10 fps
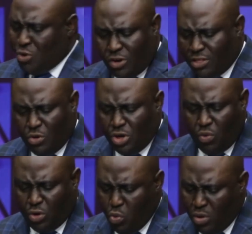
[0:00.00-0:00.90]
You are not the only
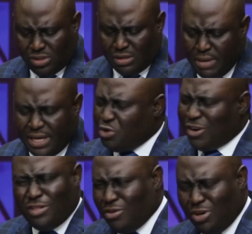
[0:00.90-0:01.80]
one who wants to make it.
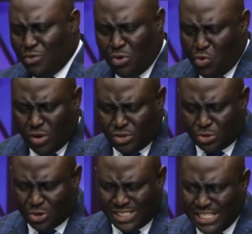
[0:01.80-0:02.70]
You are not the only one who wants
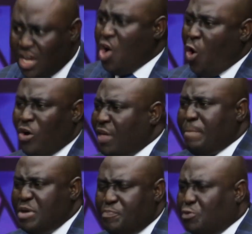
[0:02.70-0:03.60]
to succeed.
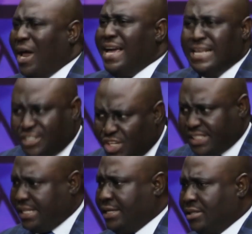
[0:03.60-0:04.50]
Other people are
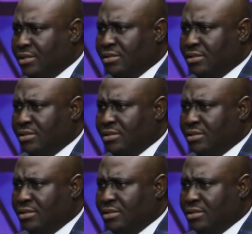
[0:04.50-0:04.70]
interested.